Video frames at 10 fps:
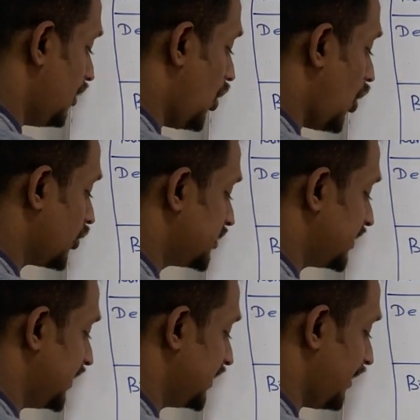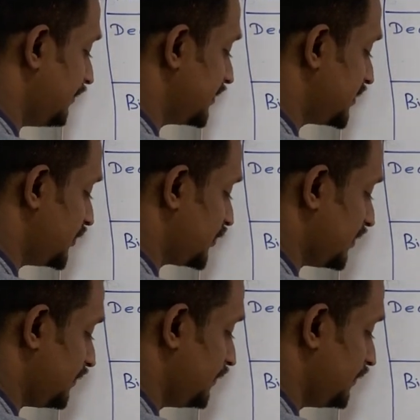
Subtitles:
octal number system.